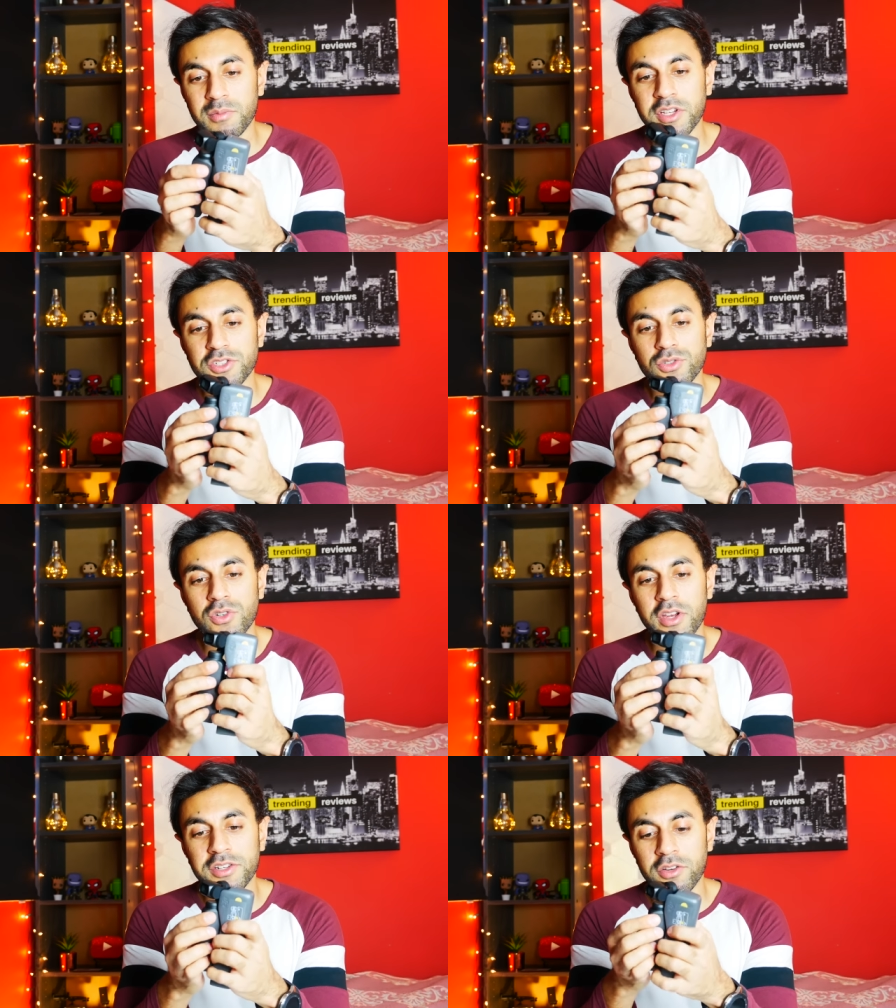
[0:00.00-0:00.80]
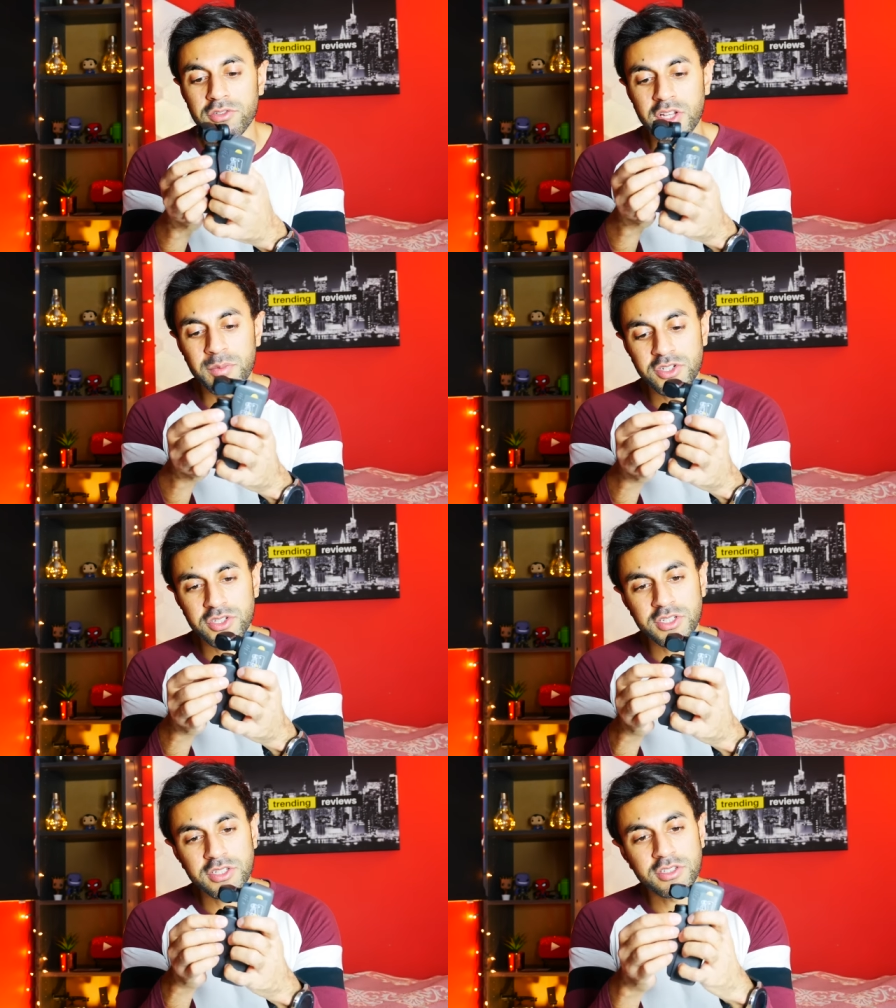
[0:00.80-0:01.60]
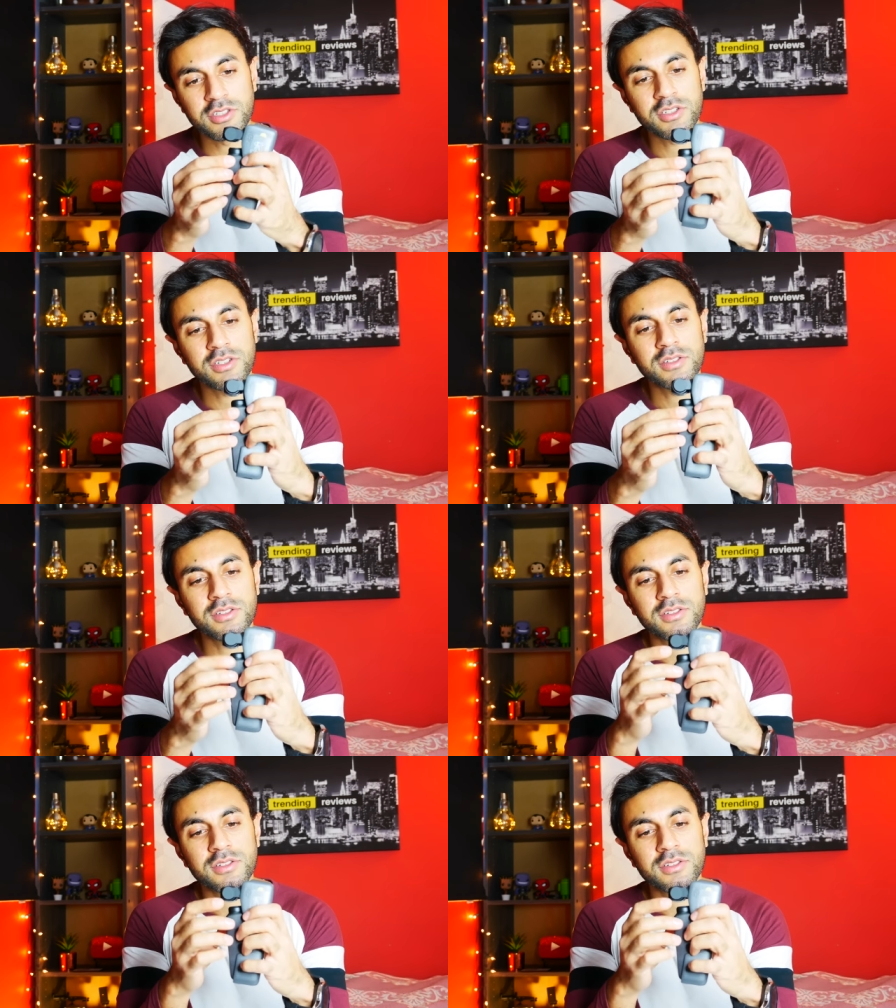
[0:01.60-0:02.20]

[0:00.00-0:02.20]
Make sure I don't damage this.